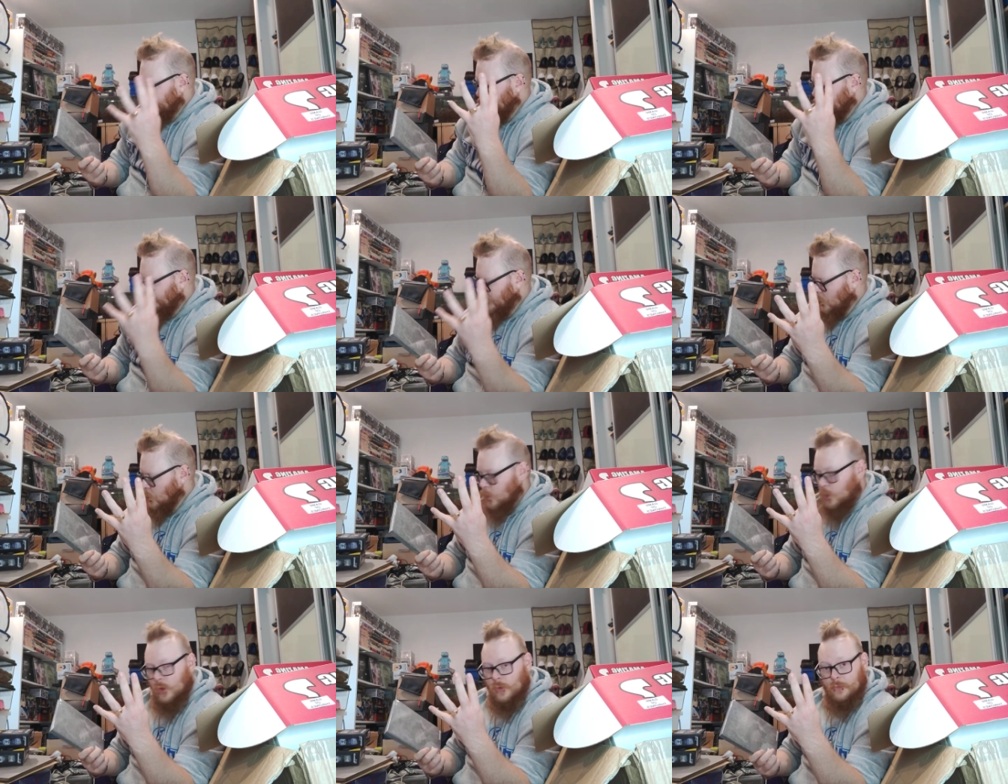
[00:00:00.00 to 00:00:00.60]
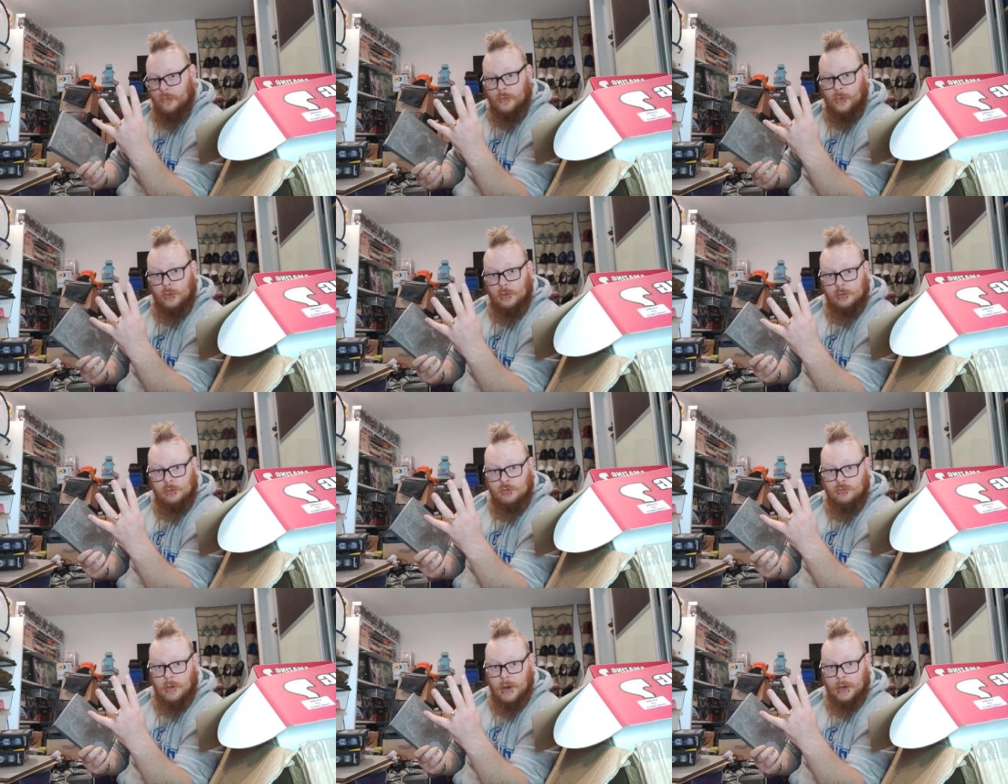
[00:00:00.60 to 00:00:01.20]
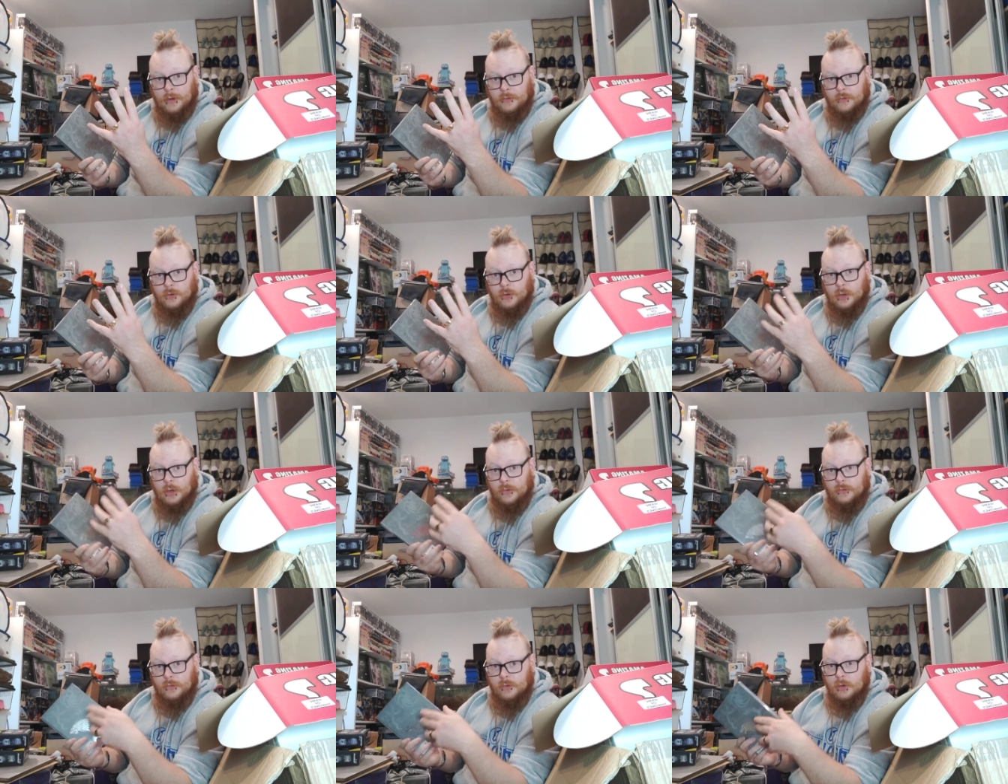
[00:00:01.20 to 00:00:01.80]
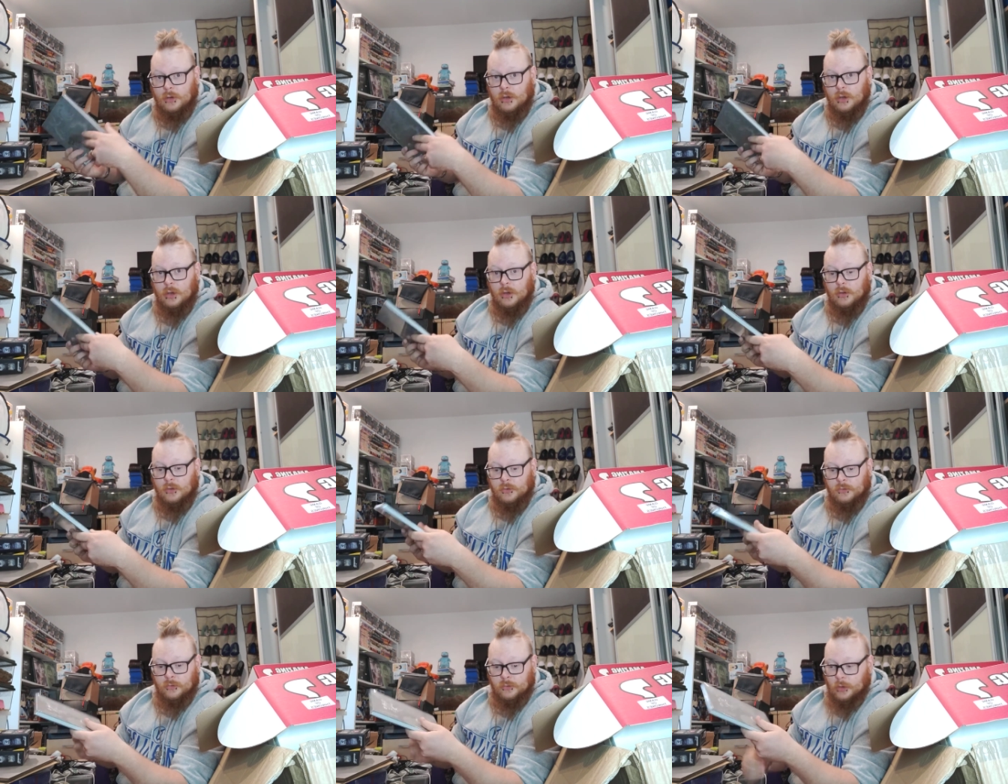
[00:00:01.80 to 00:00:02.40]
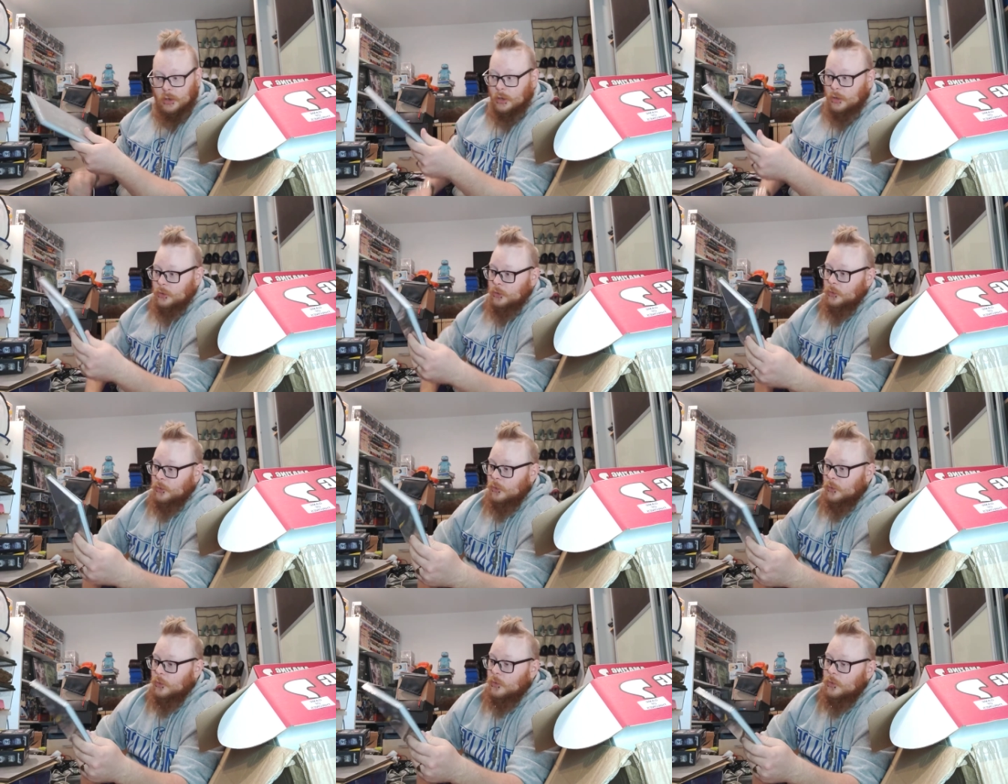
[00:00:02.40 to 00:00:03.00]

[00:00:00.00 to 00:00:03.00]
4 for Greyjoys. So